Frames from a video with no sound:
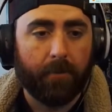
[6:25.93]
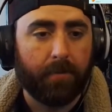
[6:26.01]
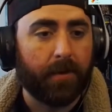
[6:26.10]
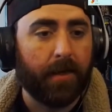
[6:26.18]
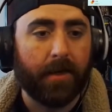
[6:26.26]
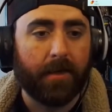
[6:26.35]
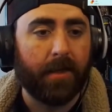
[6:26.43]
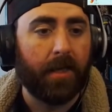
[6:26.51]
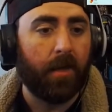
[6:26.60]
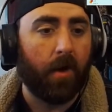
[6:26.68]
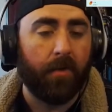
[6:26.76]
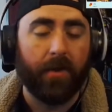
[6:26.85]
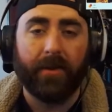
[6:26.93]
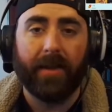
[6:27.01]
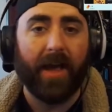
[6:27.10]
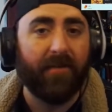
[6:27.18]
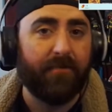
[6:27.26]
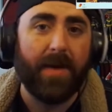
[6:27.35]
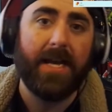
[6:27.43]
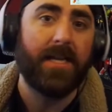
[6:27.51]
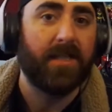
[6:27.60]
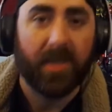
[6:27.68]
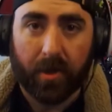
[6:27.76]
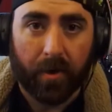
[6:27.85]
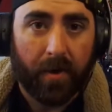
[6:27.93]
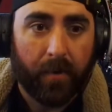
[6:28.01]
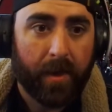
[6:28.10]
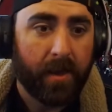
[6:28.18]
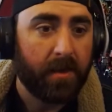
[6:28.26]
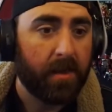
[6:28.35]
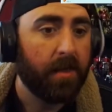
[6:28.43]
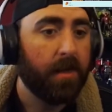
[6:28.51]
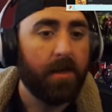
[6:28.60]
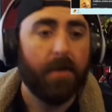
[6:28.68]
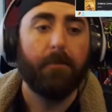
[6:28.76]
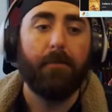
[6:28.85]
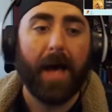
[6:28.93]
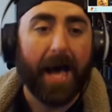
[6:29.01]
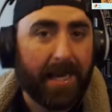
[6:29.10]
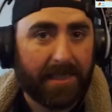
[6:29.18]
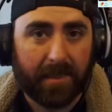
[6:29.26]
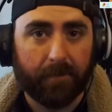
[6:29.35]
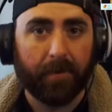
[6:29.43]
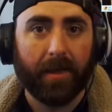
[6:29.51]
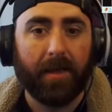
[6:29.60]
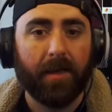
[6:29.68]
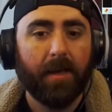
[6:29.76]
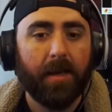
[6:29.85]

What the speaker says: politically on the left may disagree with? Possibly.